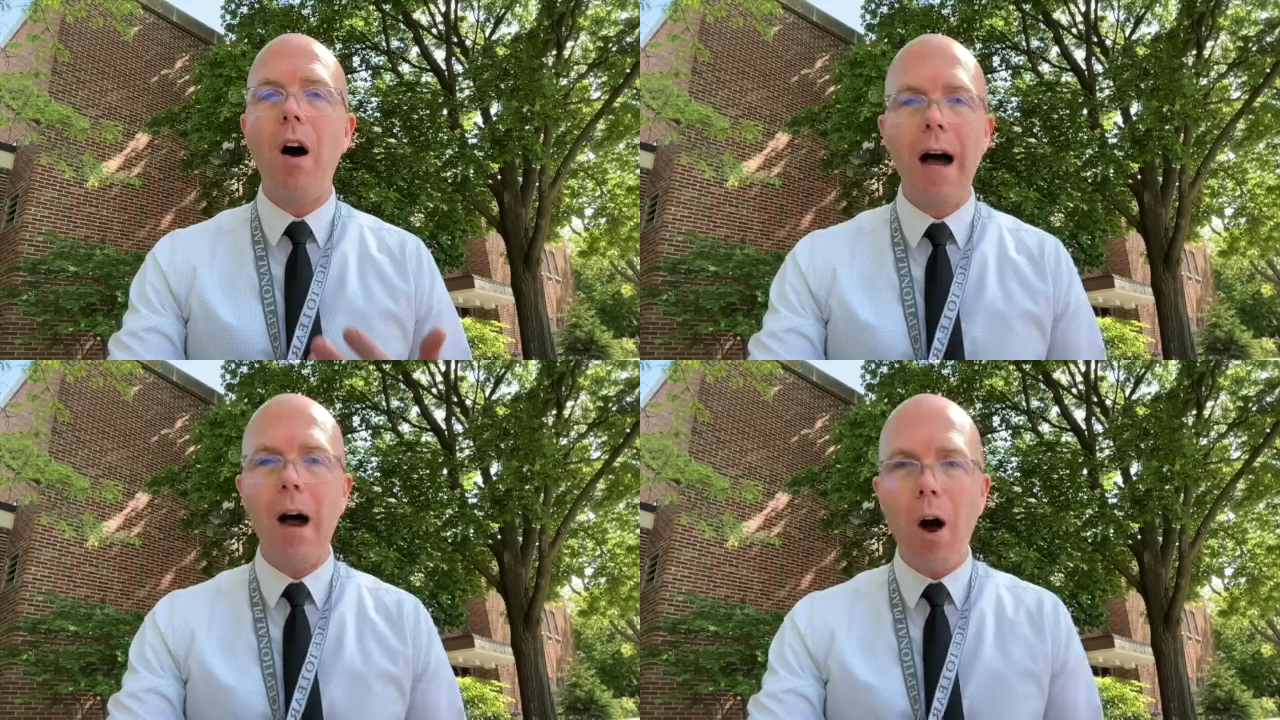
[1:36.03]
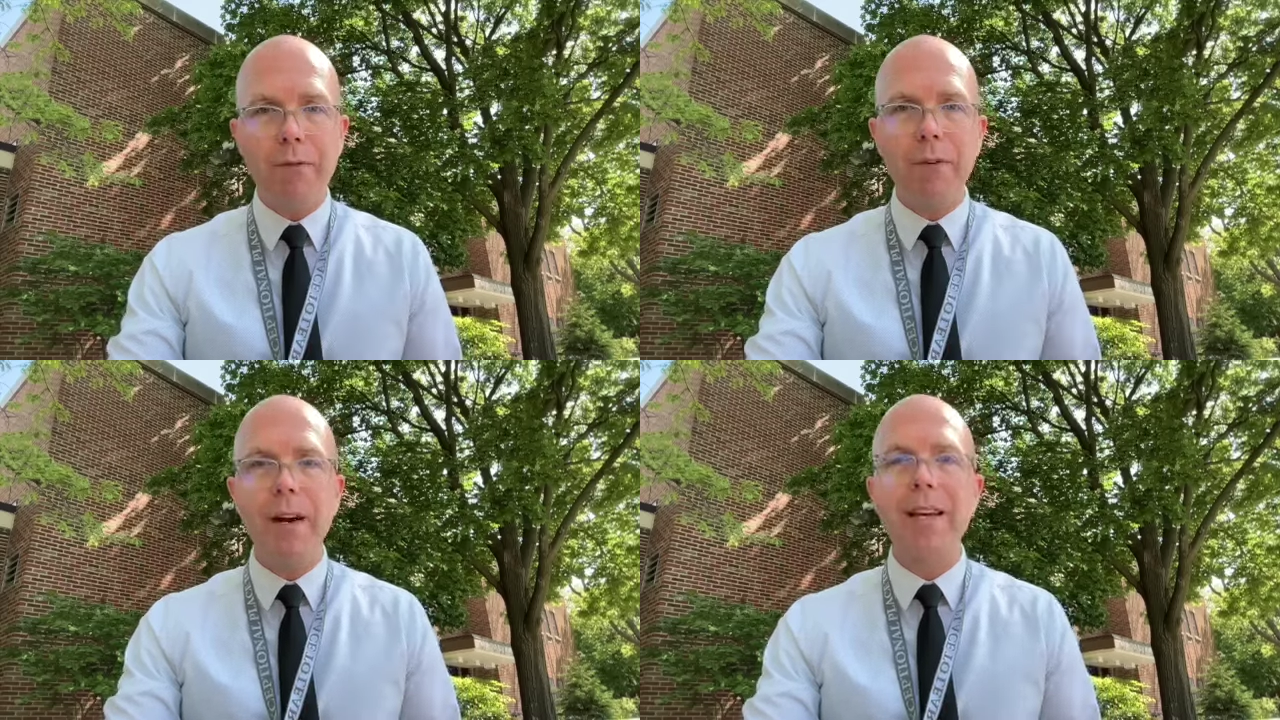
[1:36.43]
uh,
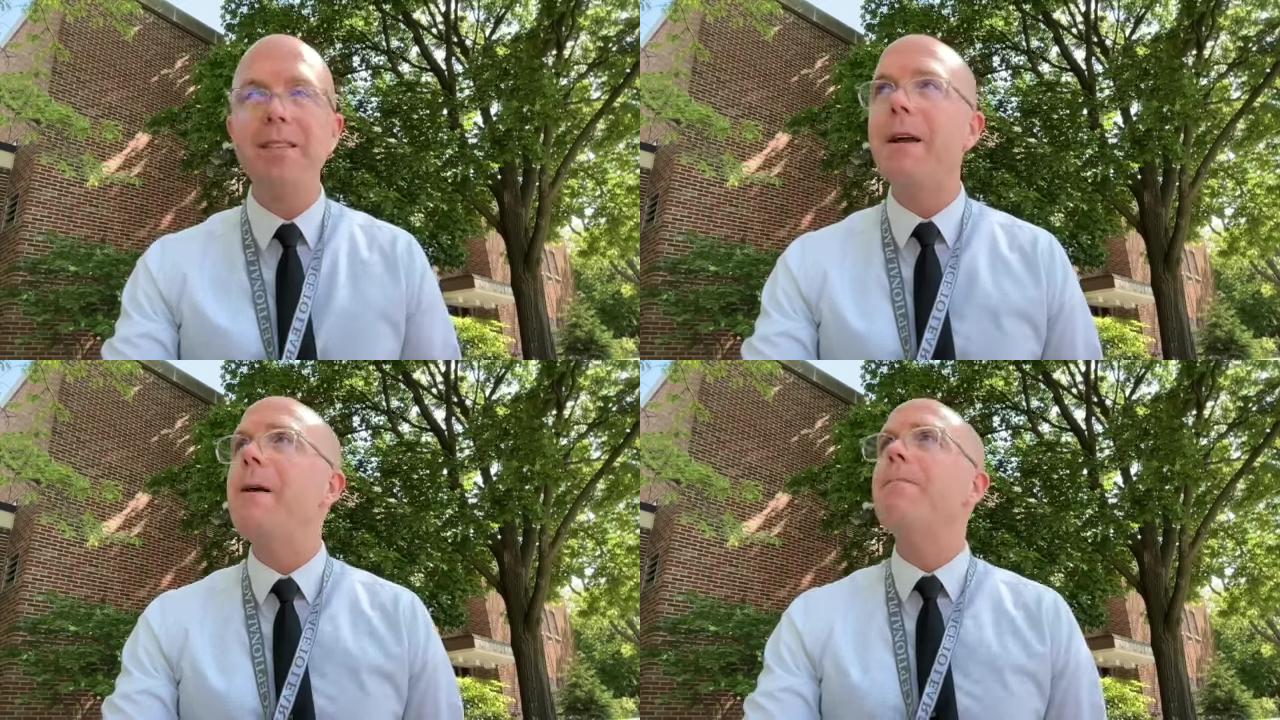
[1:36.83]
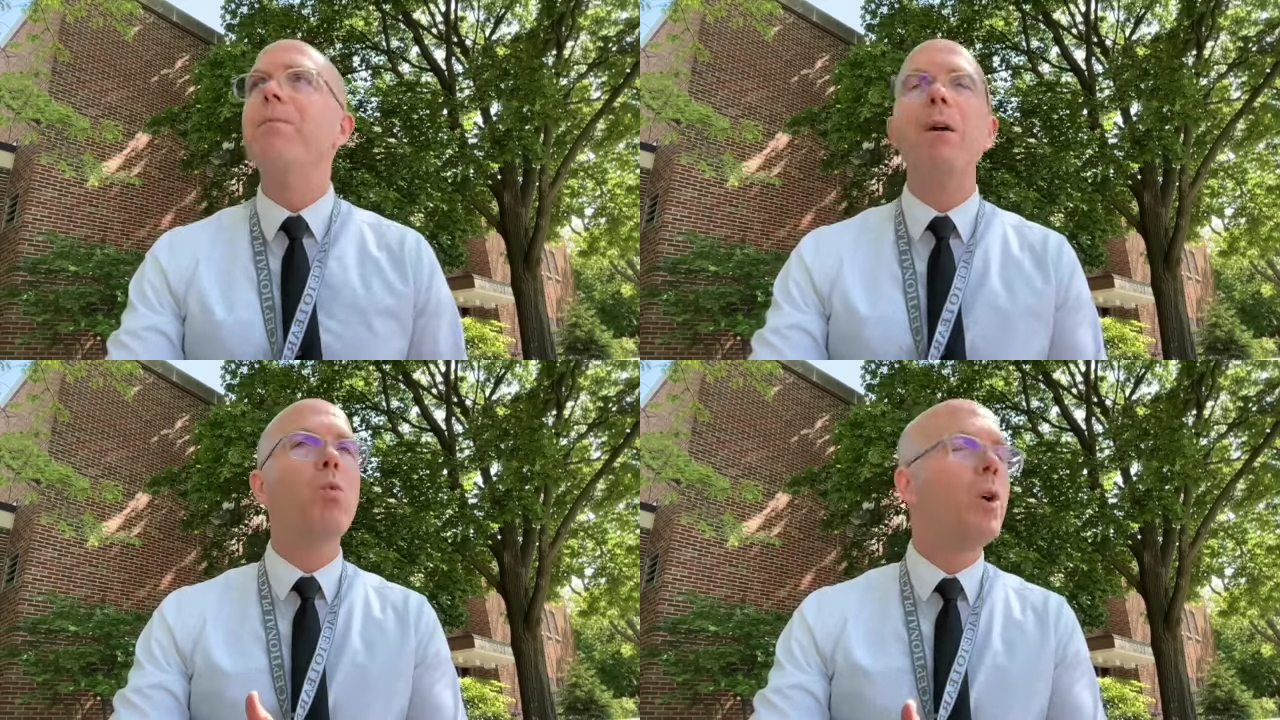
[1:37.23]
offerings.
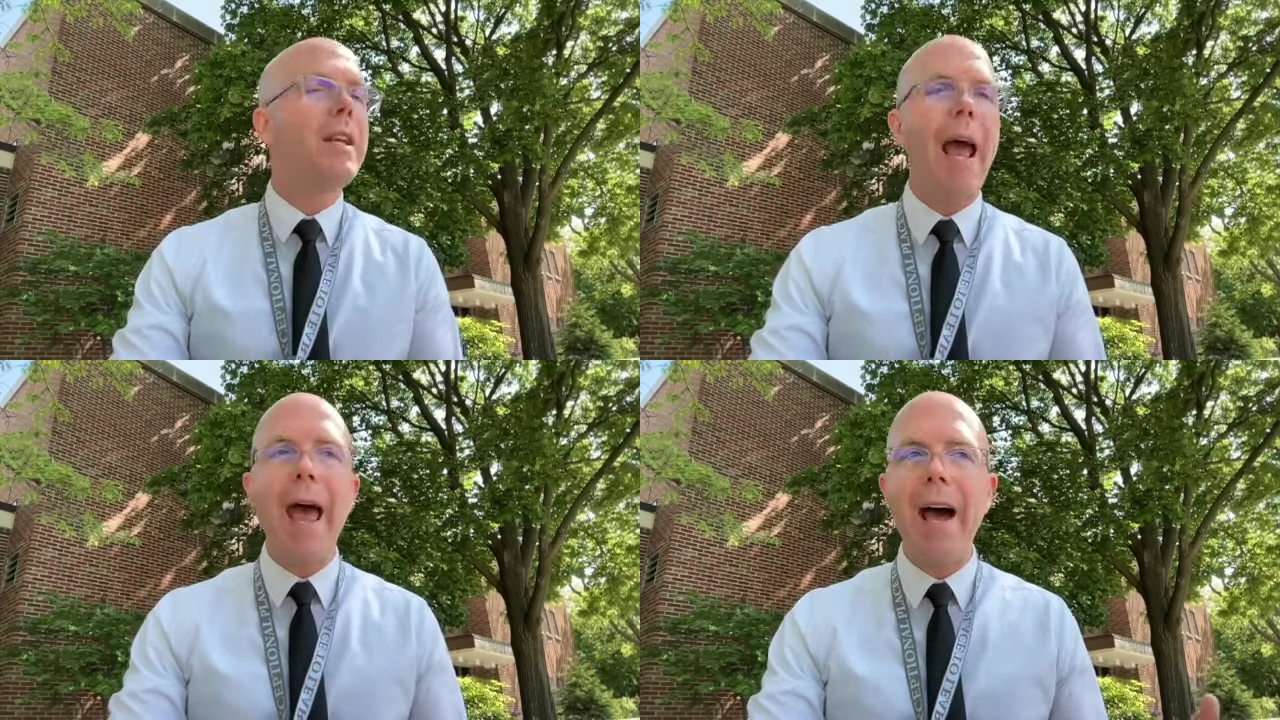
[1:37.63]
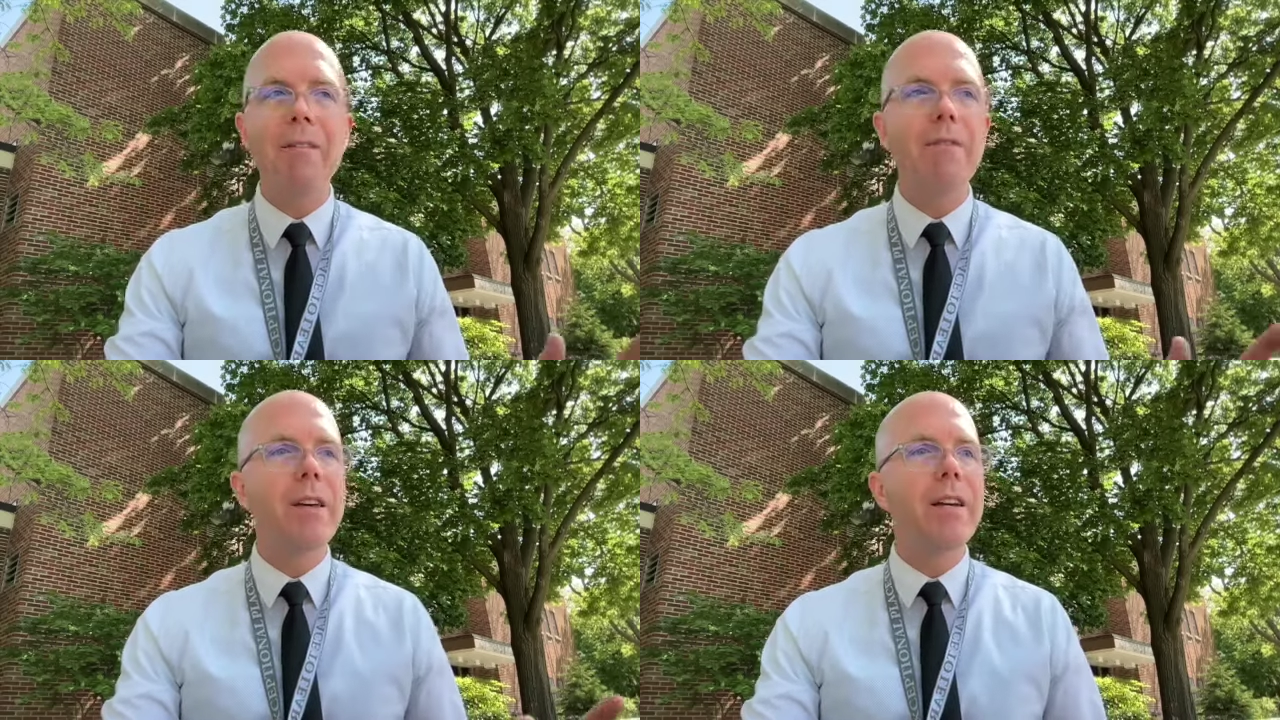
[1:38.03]
They wouldn't
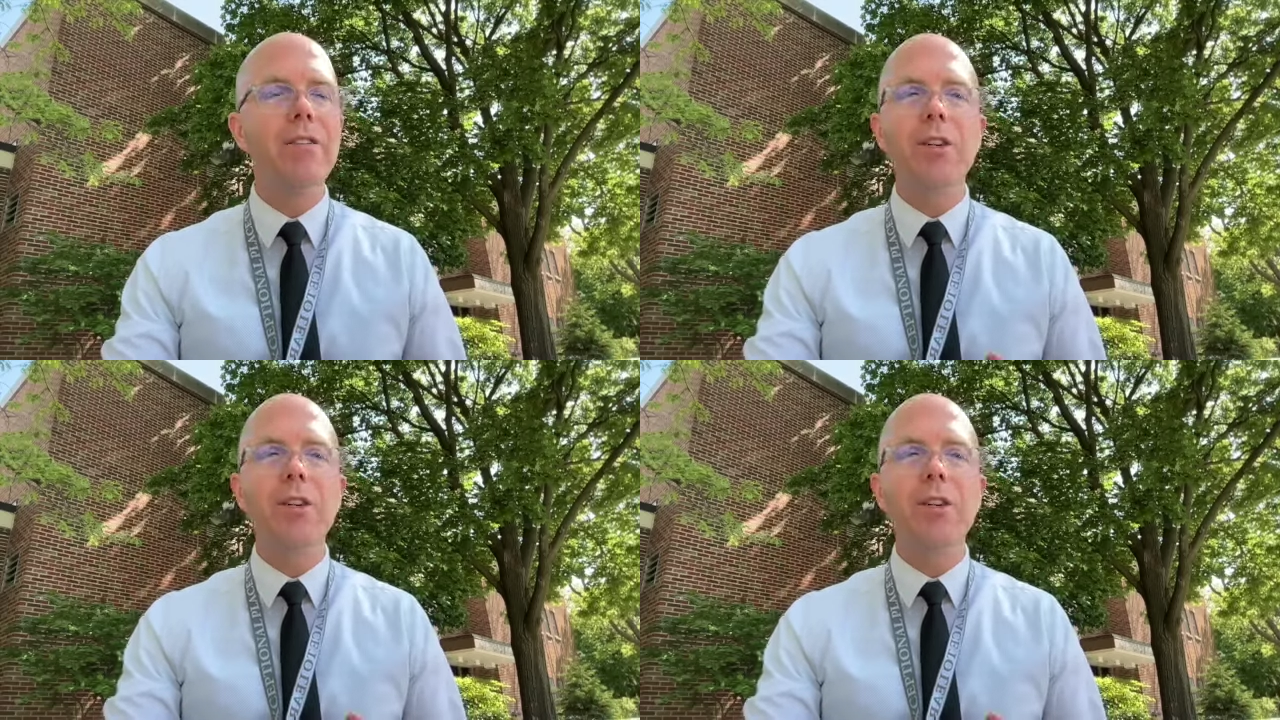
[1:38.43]
have the,